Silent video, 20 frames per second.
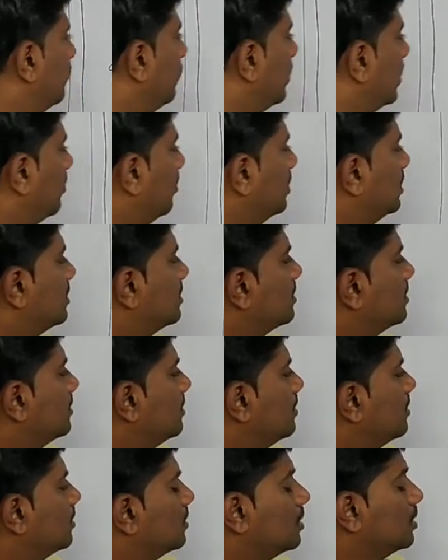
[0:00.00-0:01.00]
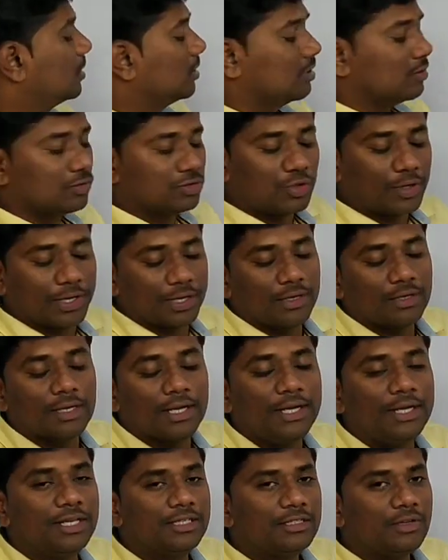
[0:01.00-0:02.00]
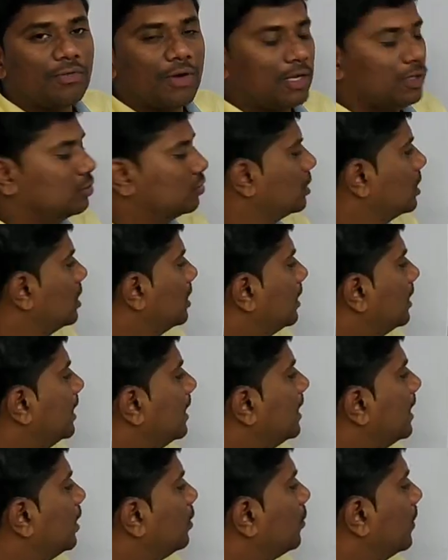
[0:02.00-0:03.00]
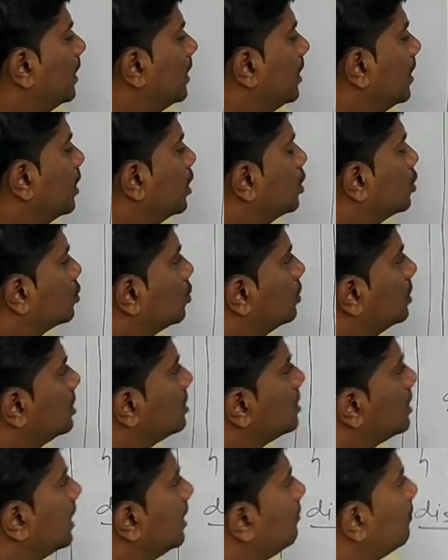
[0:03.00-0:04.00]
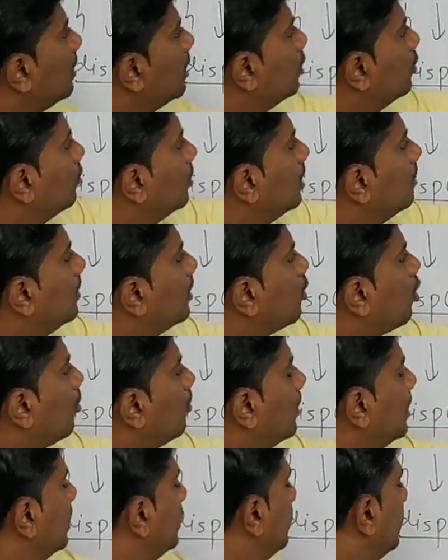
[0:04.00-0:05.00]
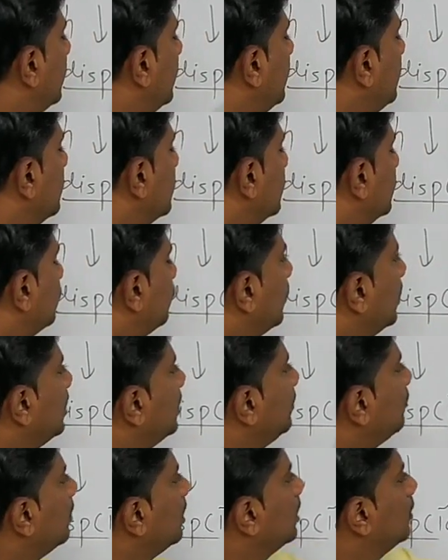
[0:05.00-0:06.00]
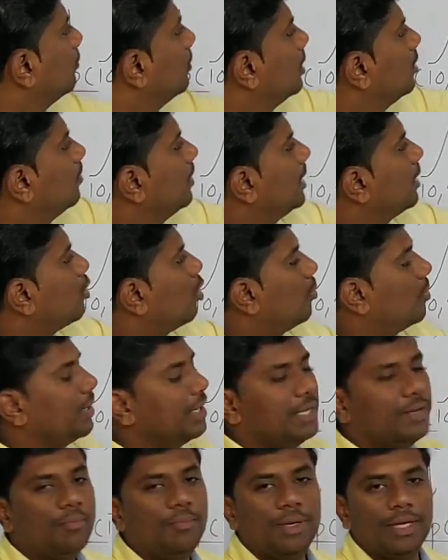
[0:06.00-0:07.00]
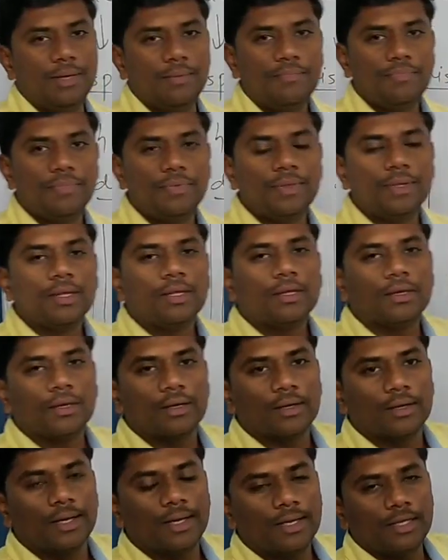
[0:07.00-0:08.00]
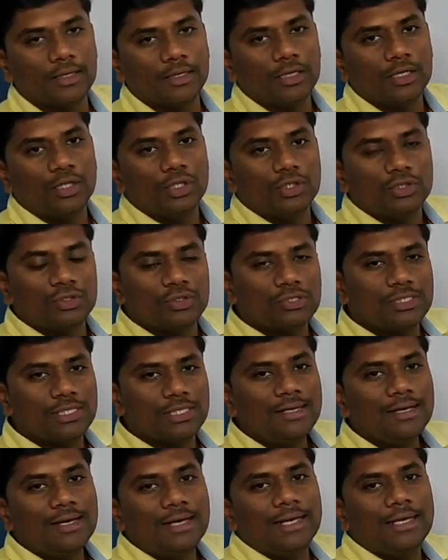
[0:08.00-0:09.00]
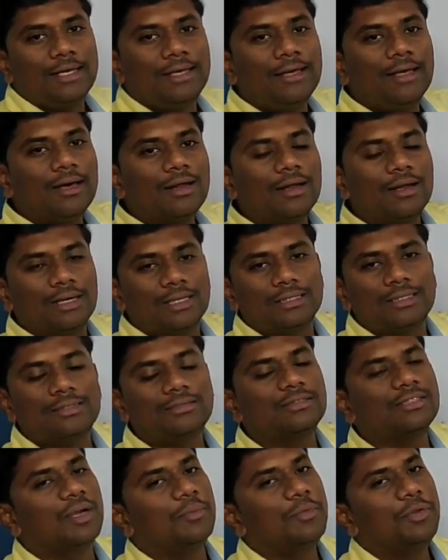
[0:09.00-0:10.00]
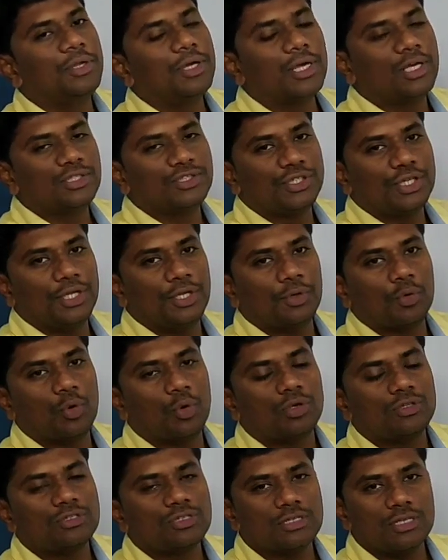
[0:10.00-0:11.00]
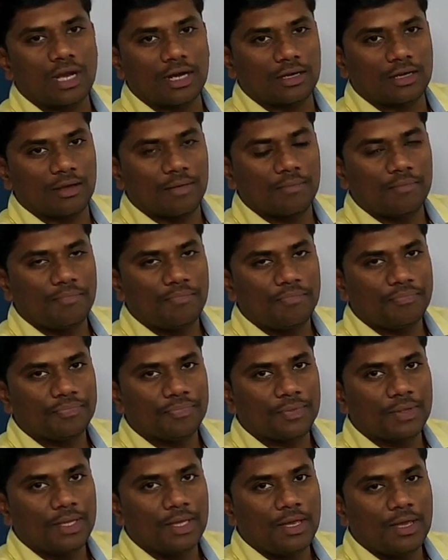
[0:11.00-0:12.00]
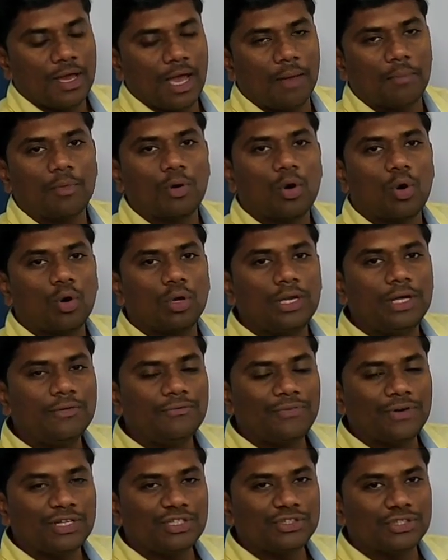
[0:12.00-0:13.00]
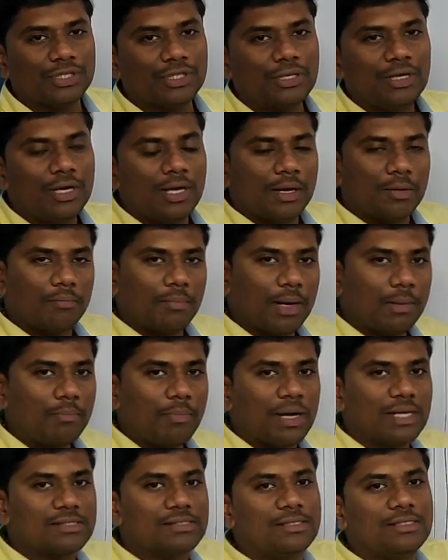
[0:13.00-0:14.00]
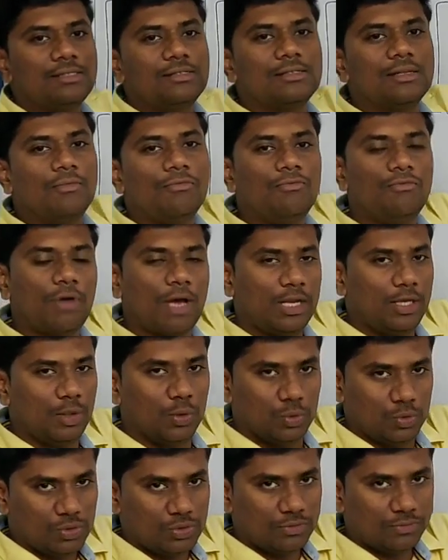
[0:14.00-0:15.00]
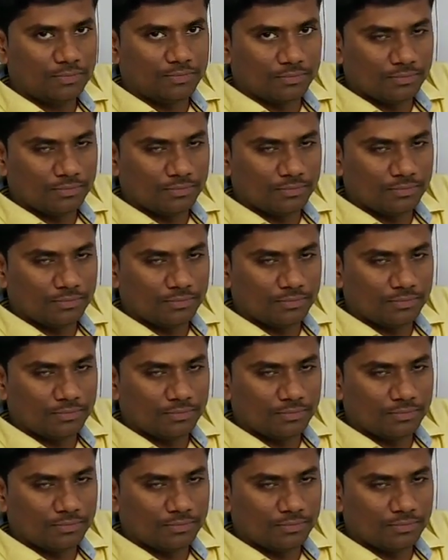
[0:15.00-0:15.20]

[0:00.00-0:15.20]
variables. Integer values 10 and 20. So this 10 value will be copied in A, 20 value will be copied in B. Getting? So see here, this communication involves data. I am calling function by passing some values.